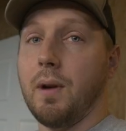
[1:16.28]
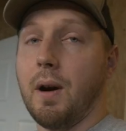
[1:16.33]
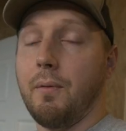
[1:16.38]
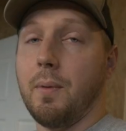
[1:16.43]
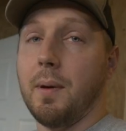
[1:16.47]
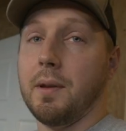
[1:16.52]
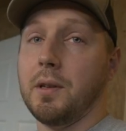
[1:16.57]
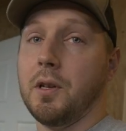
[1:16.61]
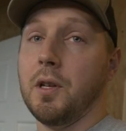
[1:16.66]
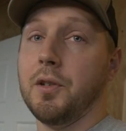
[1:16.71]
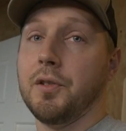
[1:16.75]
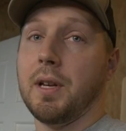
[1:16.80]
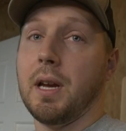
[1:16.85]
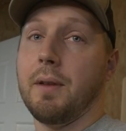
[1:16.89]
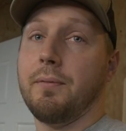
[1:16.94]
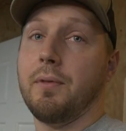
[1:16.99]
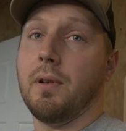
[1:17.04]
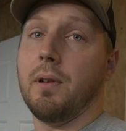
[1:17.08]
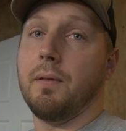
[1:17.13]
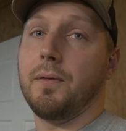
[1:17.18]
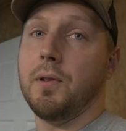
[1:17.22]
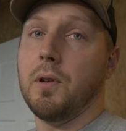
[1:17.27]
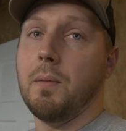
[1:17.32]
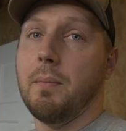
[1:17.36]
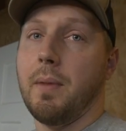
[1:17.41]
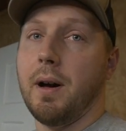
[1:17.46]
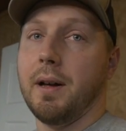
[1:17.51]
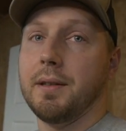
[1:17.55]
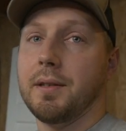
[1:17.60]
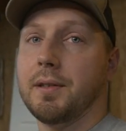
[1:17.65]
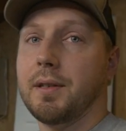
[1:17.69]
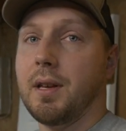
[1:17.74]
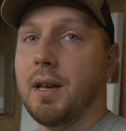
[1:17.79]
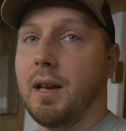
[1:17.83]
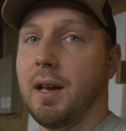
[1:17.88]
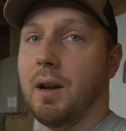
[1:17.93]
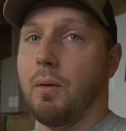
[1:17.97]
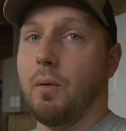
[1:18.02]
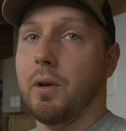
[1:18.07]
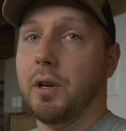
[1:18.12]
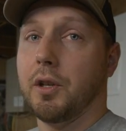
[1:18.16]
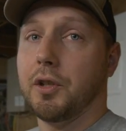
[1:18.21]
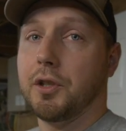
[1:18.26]
I've been using it for a few months
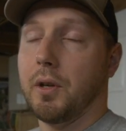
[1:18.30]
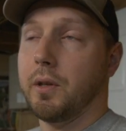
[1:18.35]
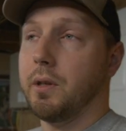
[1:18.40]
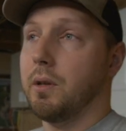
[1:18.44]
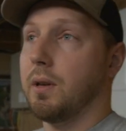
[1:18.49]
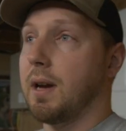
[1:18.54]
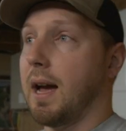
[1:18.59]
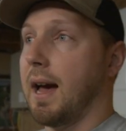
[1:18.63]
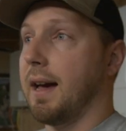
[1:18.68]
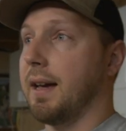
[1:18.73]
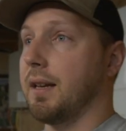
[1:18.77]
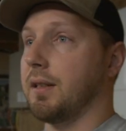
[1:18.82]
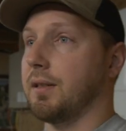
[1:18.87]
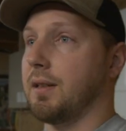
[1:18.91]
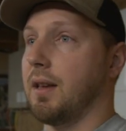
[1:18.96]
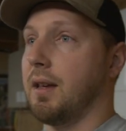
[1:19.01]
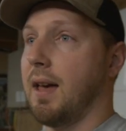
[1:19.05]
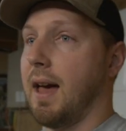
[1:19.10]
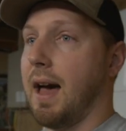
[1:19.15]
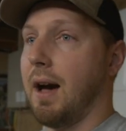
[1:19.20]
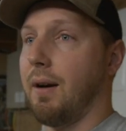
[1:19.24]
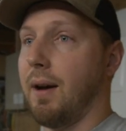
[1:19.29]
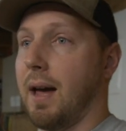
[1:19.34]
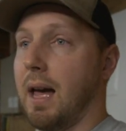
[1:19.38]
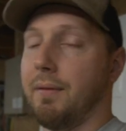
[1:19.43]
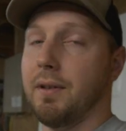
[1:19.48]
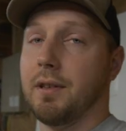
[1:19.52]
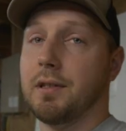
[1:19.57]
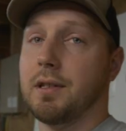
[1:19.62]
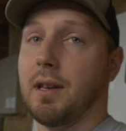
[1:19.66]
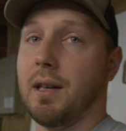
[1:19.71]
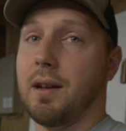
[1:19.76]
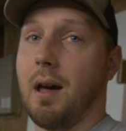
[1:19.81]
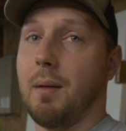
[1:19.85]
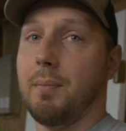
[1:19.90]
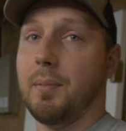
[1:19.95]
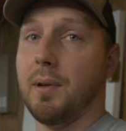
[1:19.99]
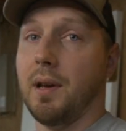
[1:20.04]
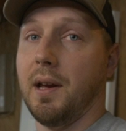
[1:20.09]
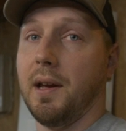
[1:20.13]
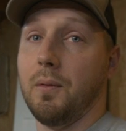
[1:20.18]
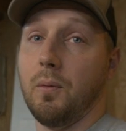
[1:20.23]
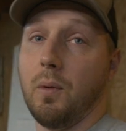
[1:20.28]
and I wanna show you guys how I have it set up
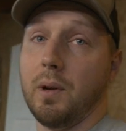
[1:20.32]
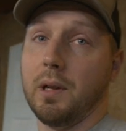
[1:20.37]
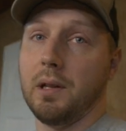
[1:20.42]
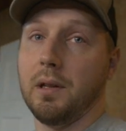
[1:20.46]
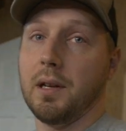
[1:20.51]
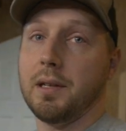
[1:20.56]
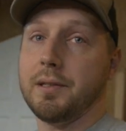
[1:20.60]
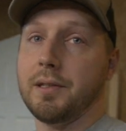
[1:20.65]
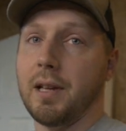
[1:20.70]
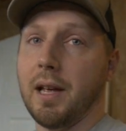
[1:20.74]
and what it looks